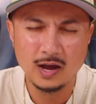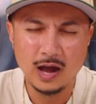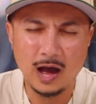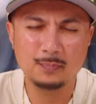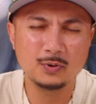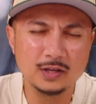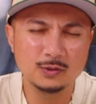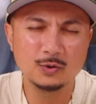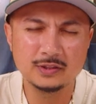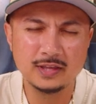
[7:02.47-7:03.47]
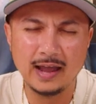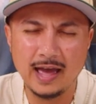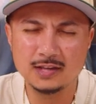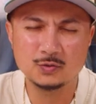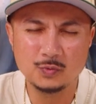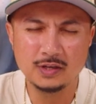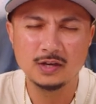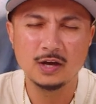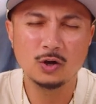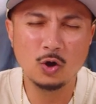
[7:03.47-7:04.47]
I pray, Lord, that as we
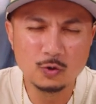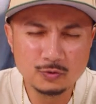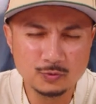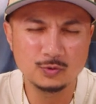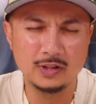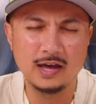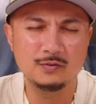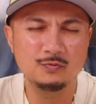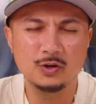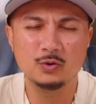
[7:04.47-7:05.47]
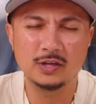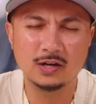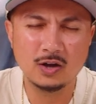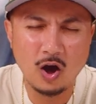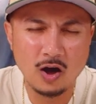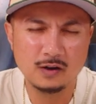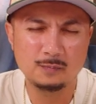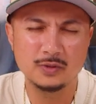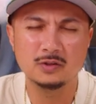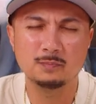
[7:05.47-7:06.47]
go through life, we don't get caught
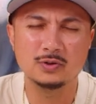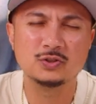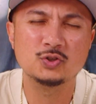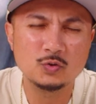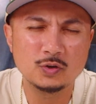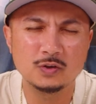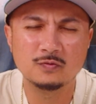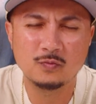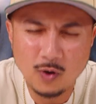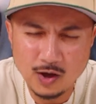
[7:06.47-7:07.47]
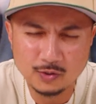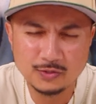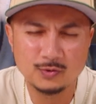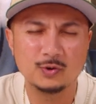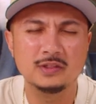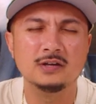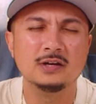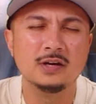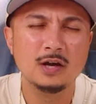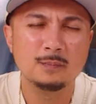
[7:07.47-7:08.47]
up in the pursuit of wealth or in the
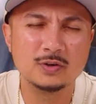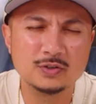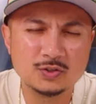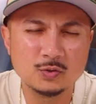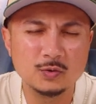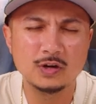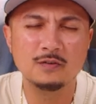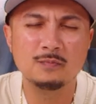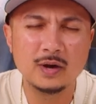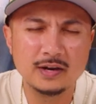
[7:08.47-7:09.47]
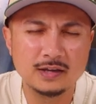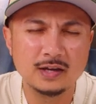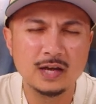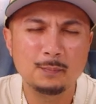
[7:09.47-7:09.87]
pursuit of money,